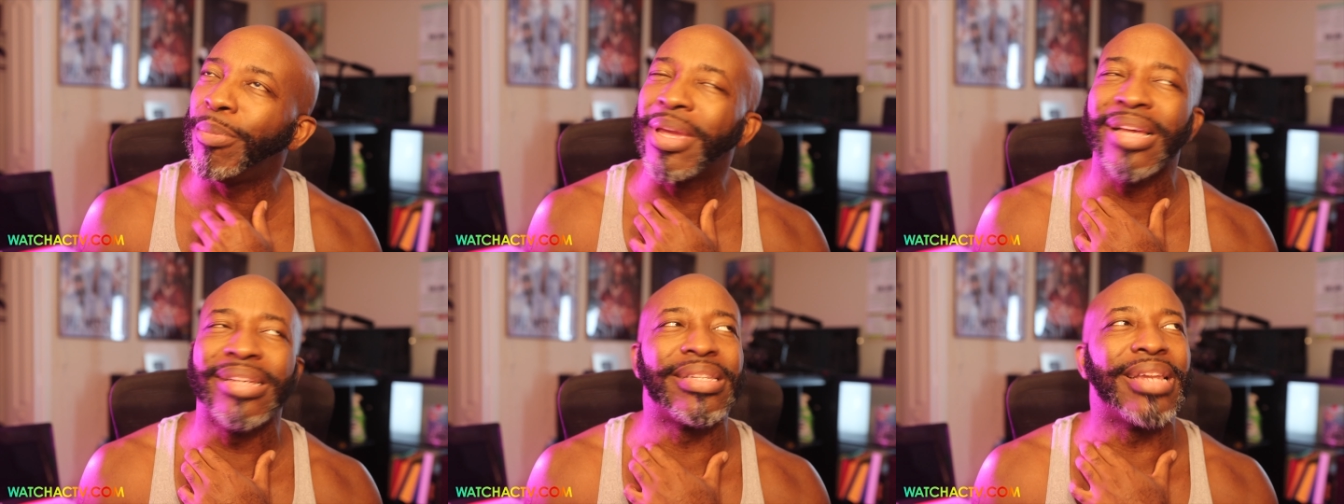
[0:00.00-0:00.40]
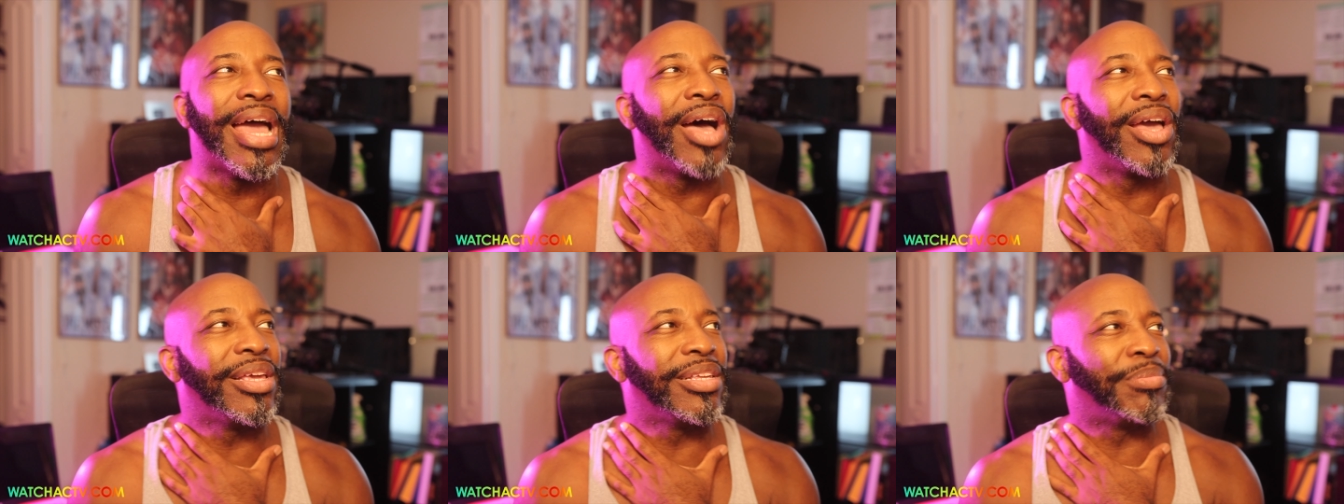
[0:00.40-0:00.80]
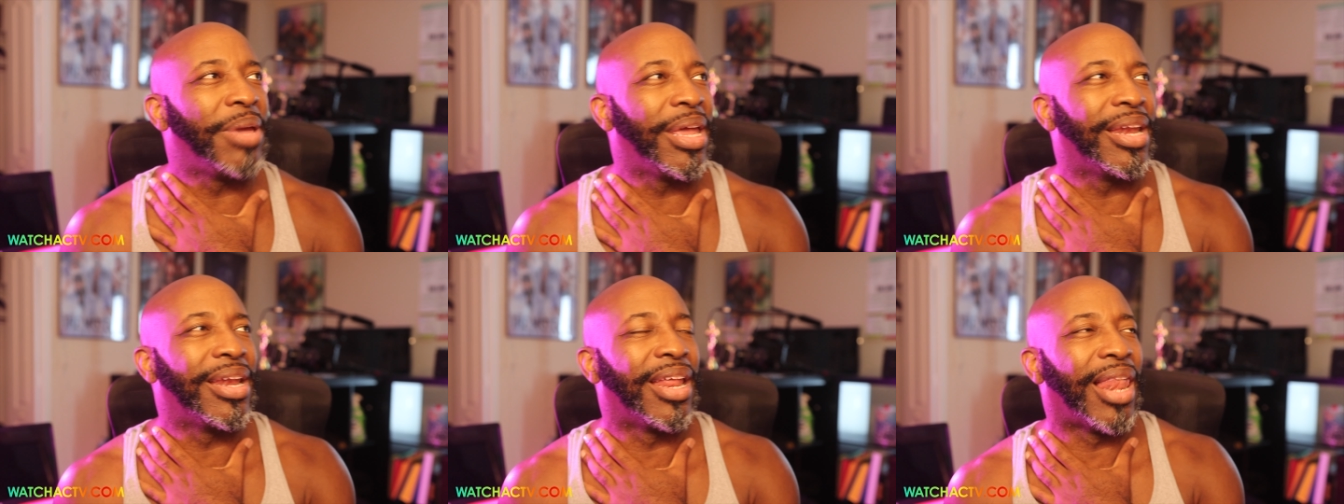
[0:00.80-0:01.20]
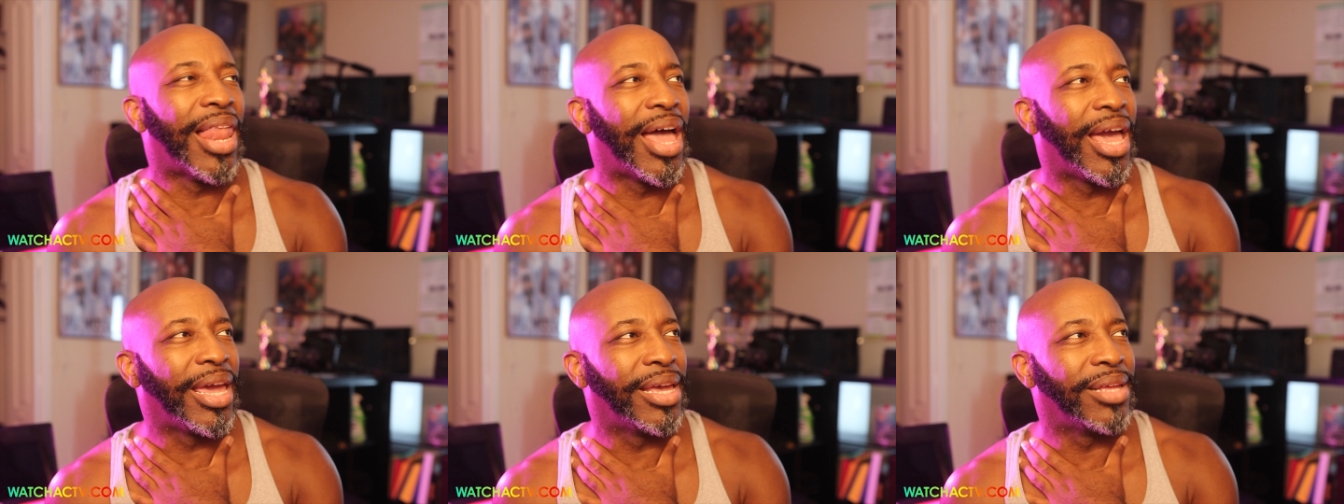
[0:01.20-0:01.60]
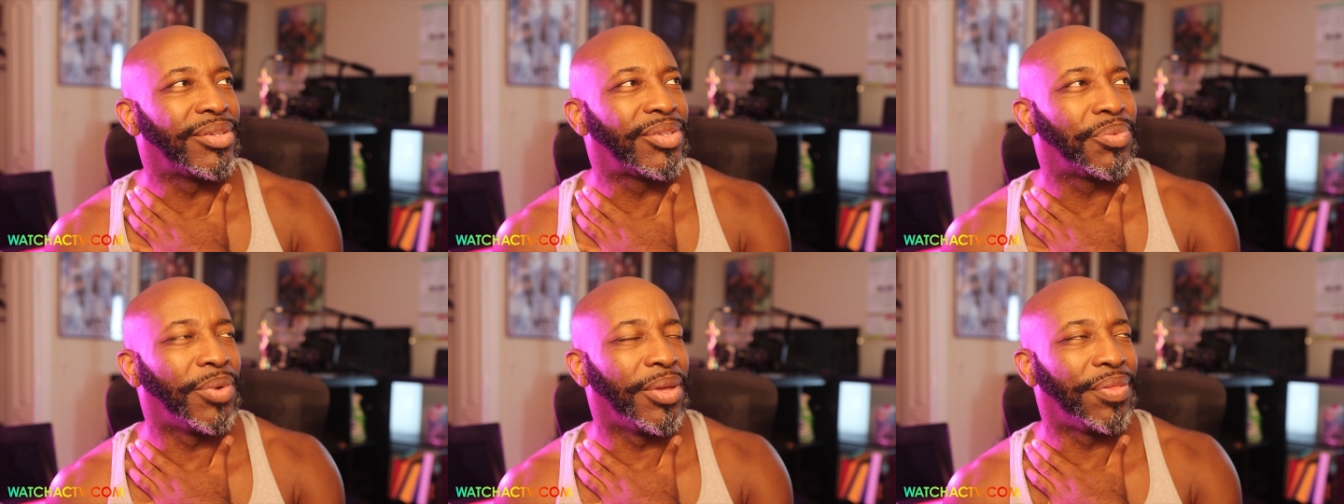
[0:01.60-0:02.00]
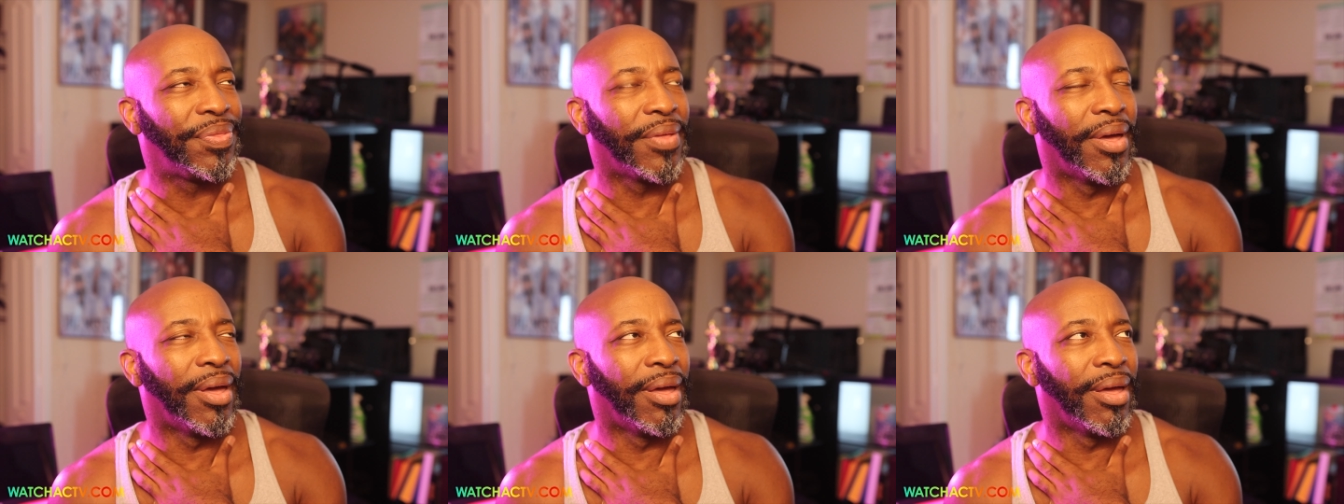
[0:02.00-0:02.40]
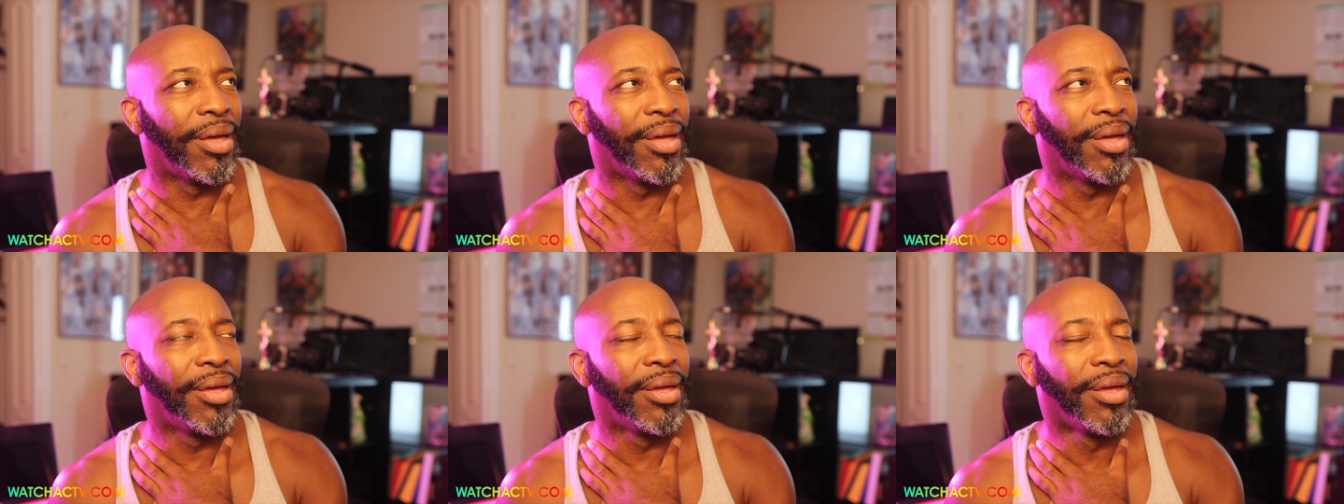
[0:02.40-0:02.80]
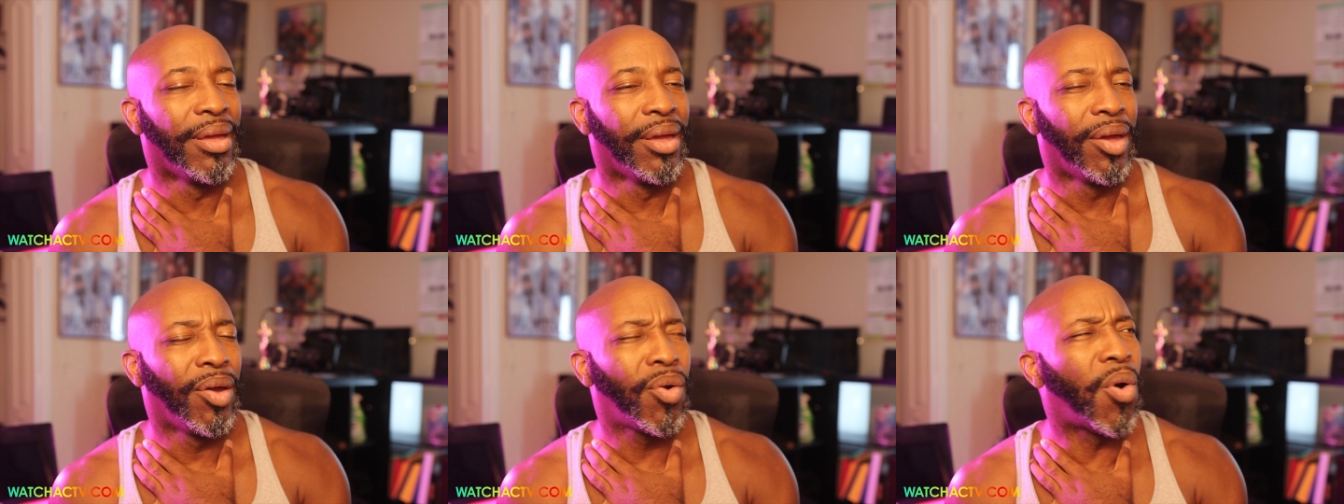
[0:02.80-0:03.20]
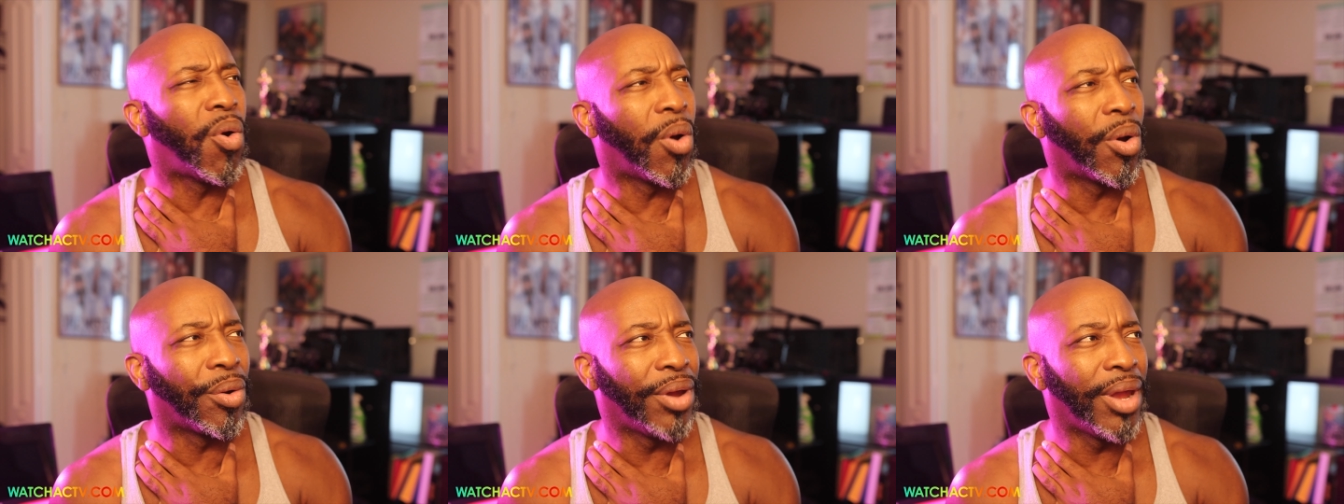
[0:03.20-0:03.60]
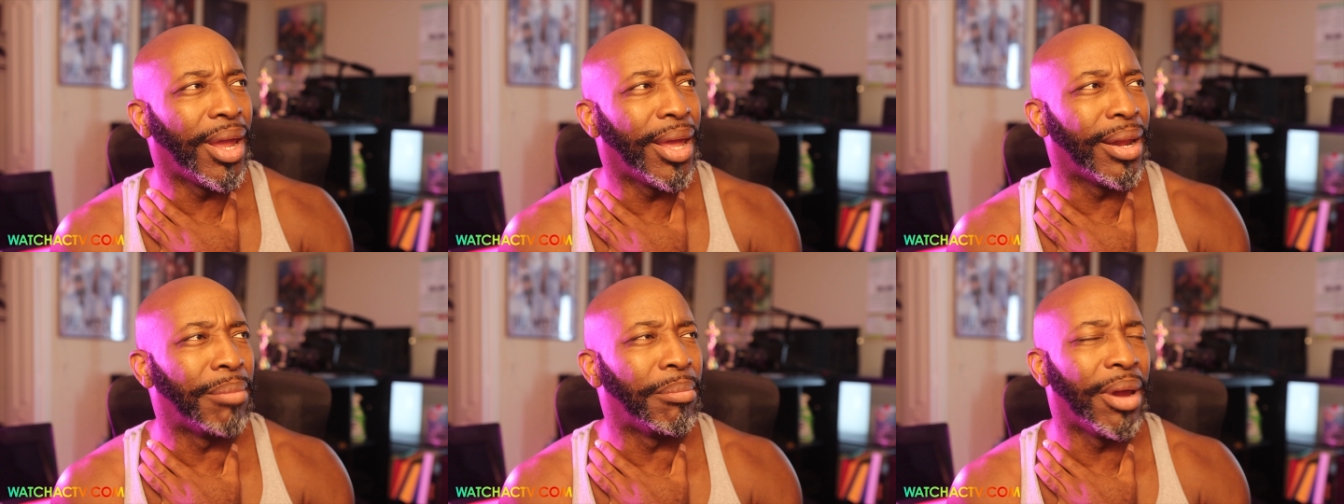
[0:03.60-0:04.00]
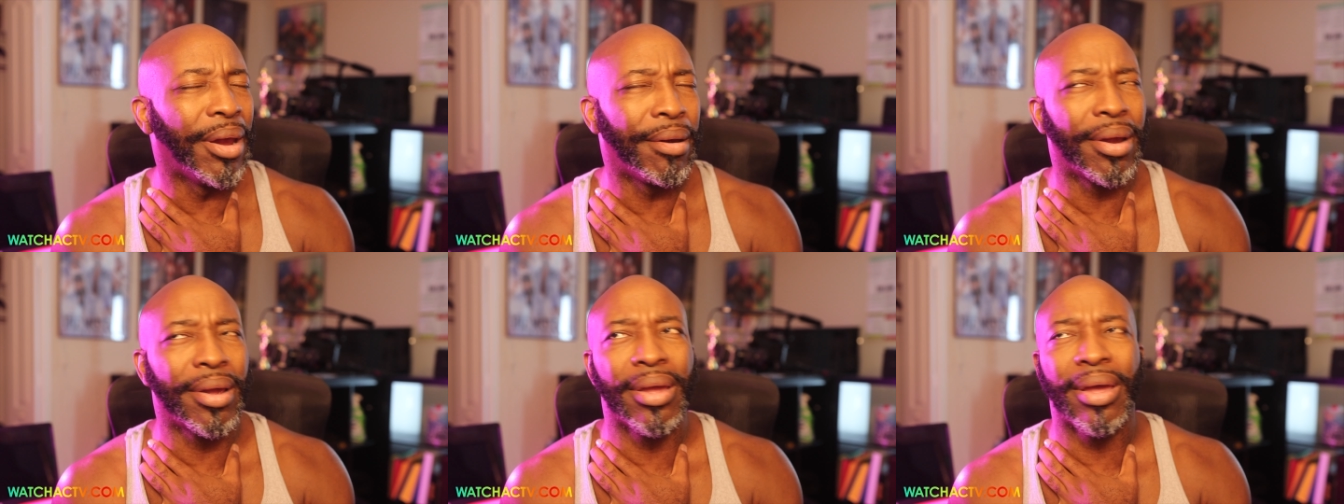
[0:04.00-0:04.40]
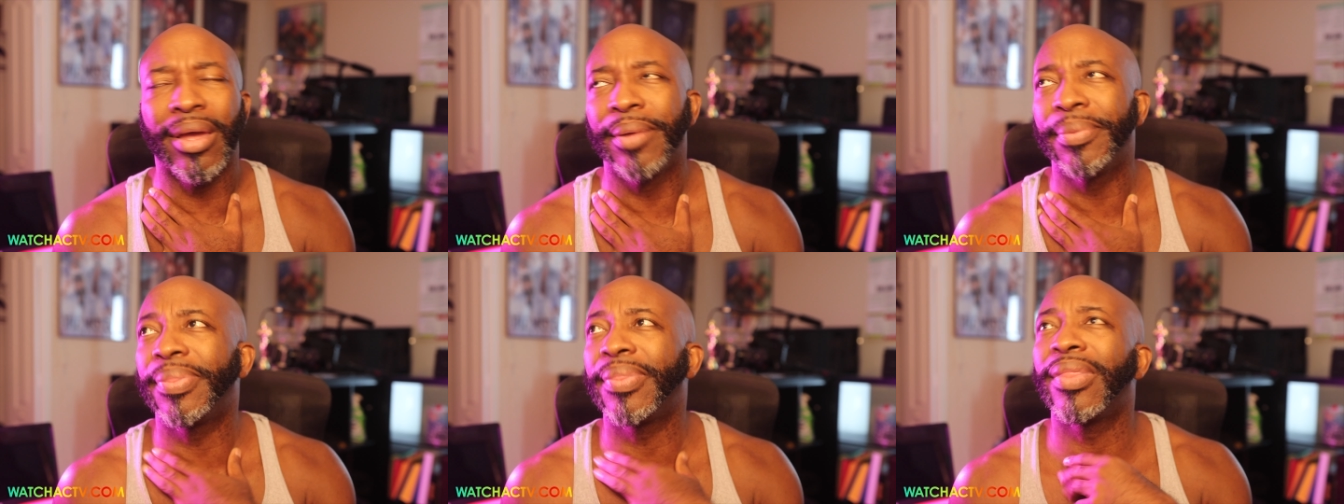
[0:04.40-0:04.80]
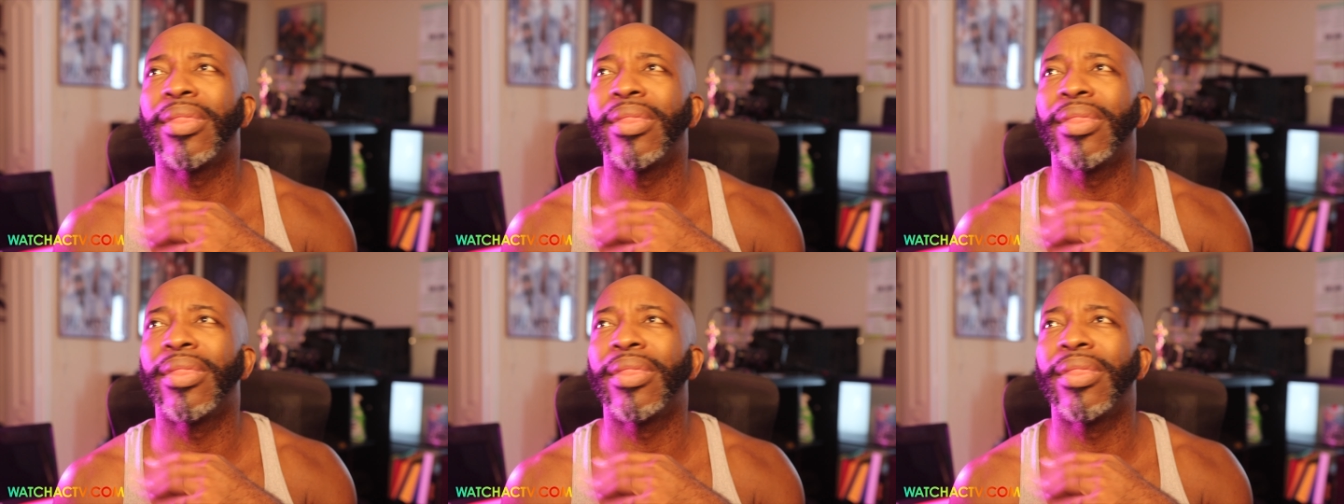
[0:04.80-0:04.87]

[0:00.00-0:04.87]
because now he's made an alliance with Corey and America.